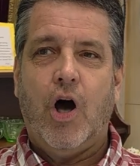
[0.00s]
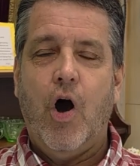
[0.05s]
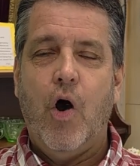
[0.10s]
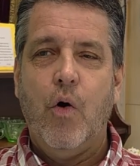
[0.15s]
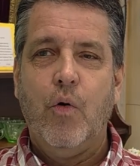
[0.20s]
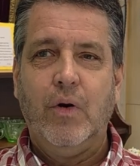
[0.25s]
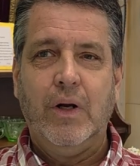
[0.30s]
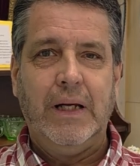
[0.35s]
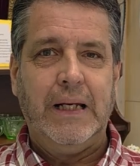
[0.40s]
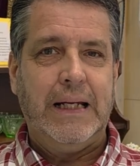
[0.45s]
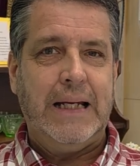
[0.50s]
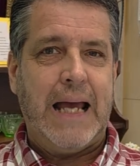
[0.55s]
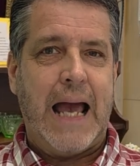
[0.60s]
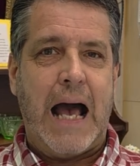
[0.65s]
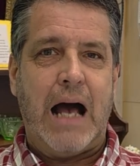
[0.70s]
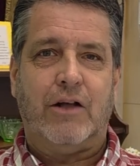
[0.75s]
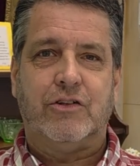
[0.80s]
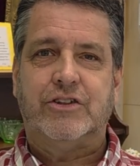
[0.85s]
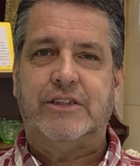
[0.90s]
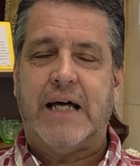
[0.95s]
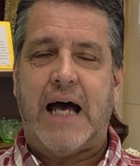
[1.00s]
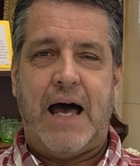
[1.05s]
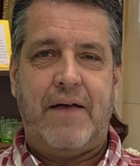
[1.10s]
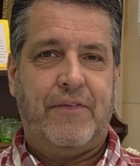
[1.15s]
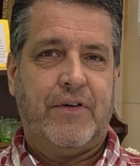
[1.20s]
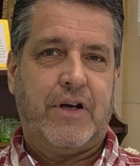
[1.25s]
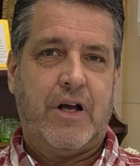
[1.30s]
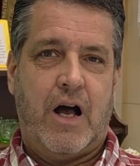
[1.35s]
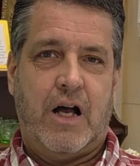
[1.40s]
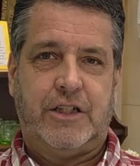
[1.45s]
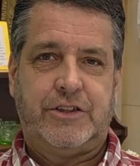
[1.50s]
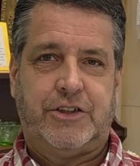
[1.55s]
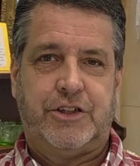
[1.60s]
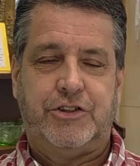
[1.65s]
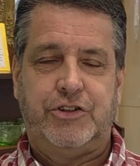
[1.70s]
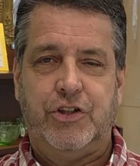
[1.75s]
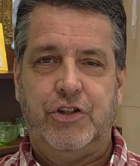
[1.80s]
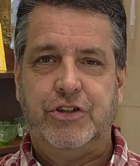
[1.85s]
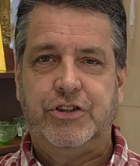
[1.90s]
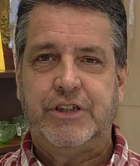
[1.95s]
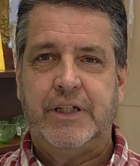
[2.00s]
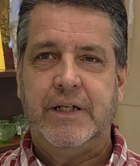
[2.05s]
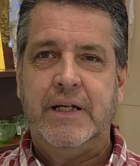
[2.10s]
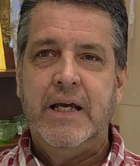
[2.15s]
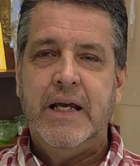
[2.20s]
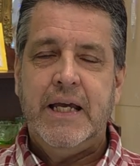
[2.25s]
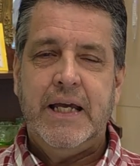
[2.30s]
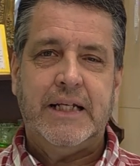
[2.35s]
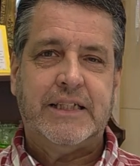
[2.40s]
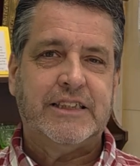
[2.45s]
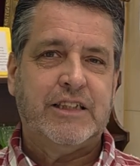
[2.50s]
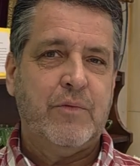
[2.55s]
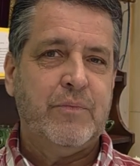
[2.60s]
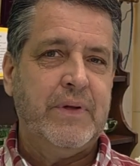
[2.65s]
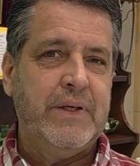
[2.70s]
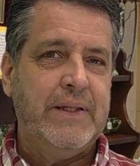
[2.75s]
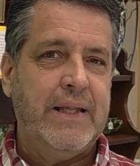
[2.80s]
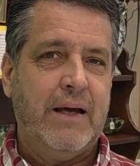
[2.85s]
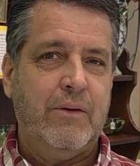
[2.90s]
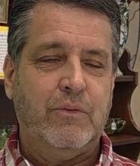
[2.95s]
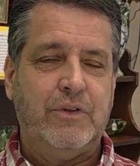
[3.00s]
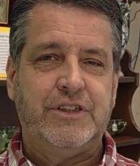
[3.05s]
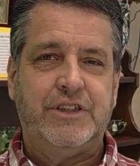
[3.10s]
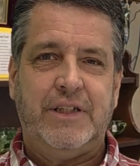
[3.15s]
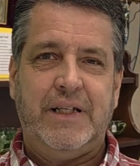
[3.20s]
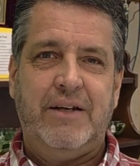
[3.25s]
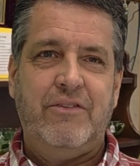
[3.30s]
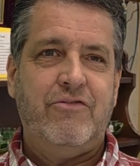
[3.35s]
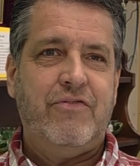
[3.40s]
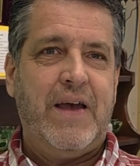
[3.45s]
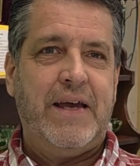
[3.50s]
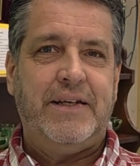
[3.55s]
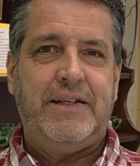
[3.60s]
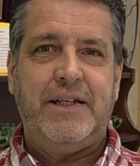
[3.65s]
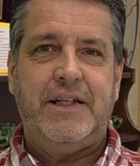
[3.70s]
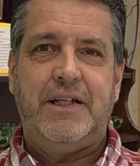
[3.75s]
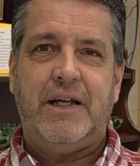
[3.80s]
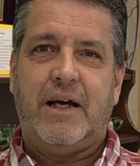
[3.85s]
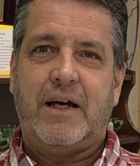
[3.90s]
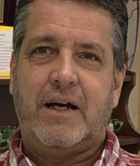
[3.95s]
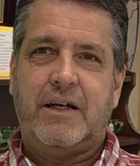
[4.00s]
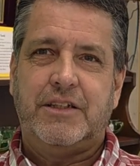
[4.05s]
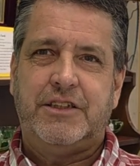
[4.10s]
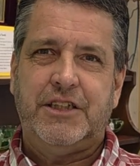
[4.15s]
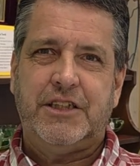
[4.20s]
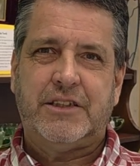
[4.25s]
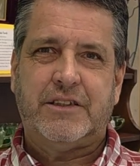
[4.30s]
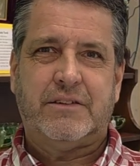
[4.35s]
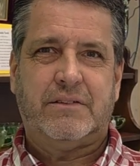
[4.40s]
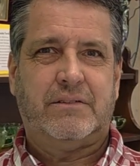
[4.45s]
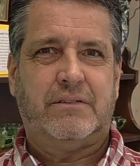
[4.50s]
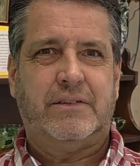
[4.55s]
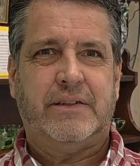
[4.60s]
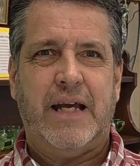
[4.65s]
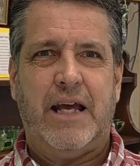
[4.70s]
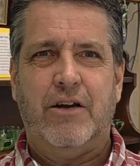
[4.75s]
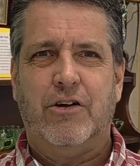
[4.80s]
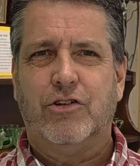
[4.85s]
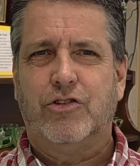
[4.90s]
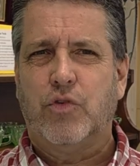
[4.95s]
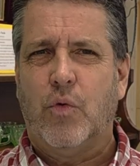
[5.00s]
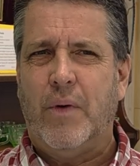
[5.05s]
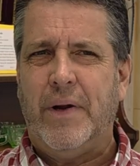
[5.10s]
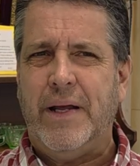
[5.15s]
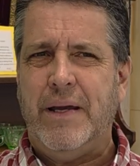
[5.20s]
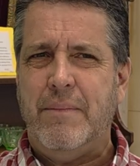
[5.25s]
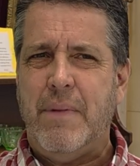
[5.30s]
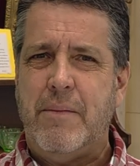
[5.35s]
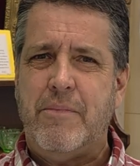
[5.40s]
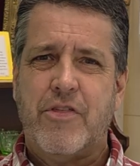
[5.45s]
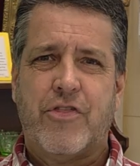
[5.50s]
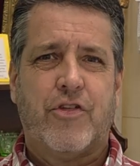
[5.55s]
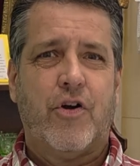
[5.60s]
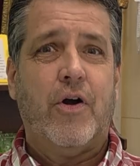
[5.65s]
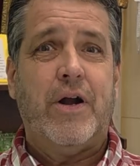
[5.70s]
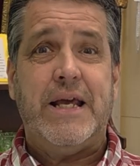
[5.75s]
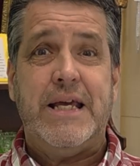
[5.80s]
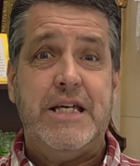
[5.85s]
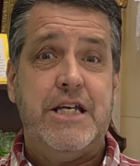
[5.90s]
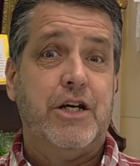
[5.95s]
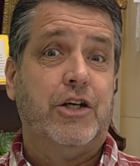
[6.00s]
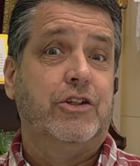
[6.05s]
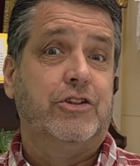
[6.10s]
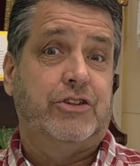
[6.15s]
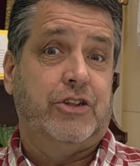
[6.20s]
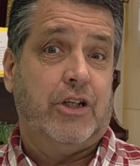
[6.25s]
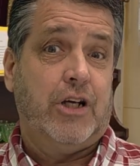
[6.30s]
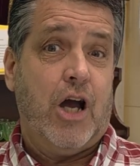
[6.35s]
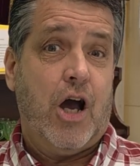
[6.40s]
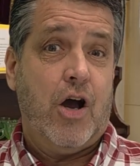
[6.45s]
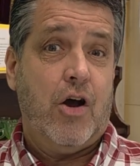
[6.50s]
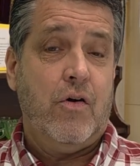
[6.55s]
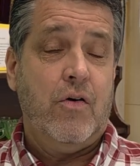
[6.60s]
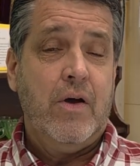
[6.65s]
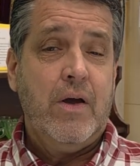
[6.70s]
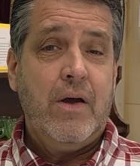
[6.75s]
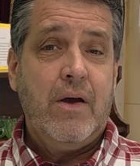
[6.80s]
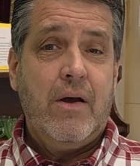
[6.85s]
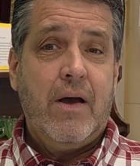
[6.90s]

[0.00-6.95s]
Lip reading: totally outside the Constitution. It's something that was invented just 10 or 20, maybe 30 years ago.